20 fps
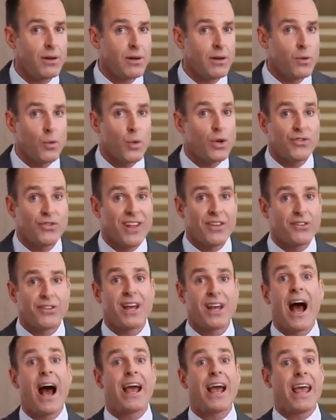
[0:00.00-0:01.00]
And would you rather say
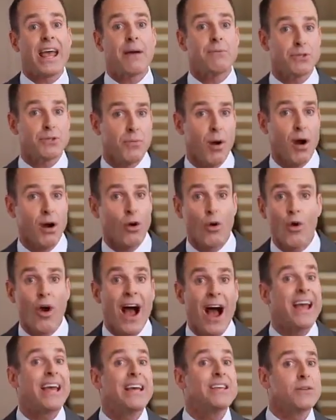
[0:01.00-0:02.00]
I am smart or
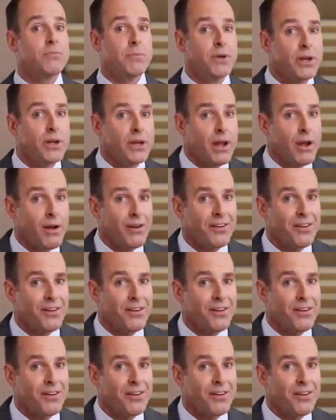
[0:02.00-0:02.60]
I is a millionaire?